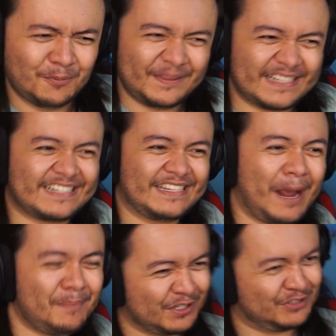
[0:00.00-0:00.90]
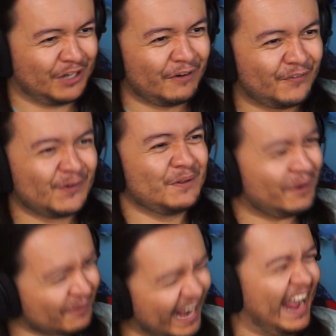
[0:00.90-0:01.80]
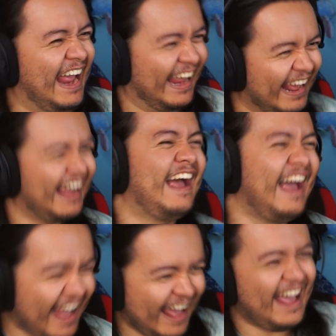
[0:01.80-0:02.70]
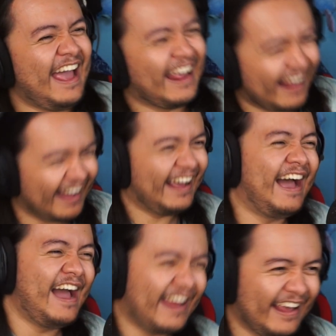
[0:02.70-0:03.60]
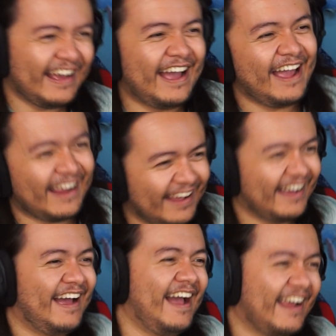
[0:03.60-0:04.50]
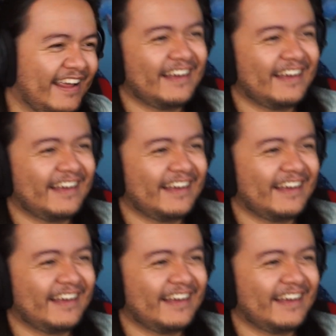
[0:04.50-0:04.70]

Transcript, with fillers: The step, the shuffle, okay. Hey, hey, hey, hey.